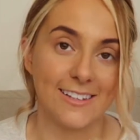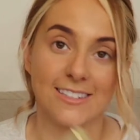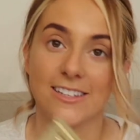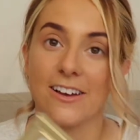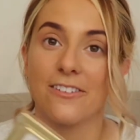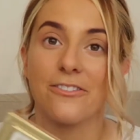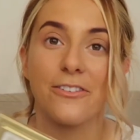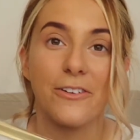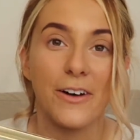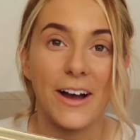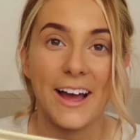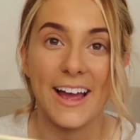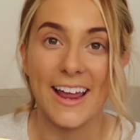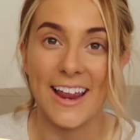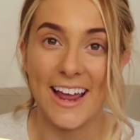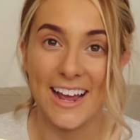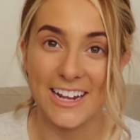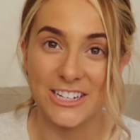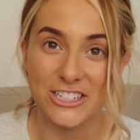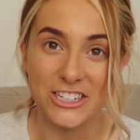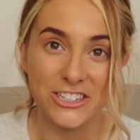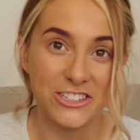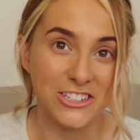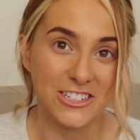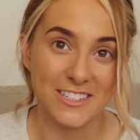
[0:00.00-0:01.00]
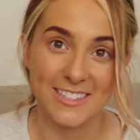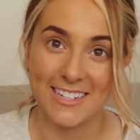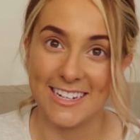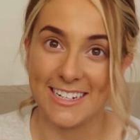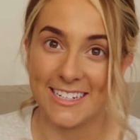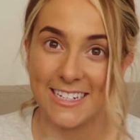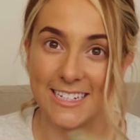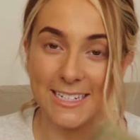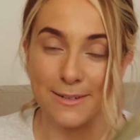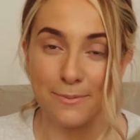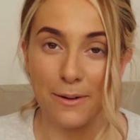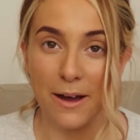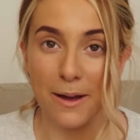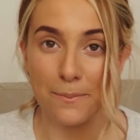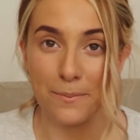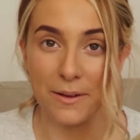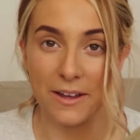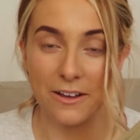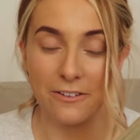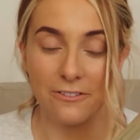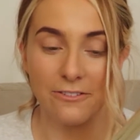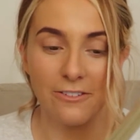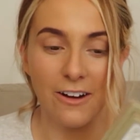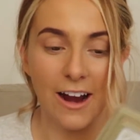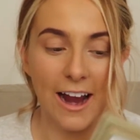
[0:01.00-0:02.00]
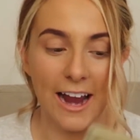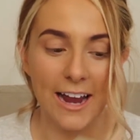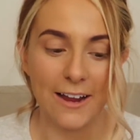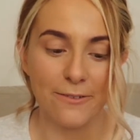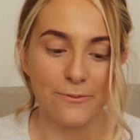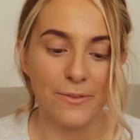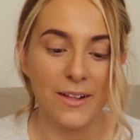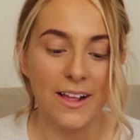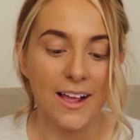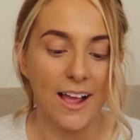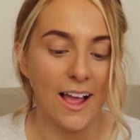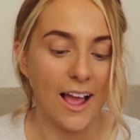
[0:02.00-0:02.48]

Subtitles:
so I thought I actually just needed to buy a bigger frame.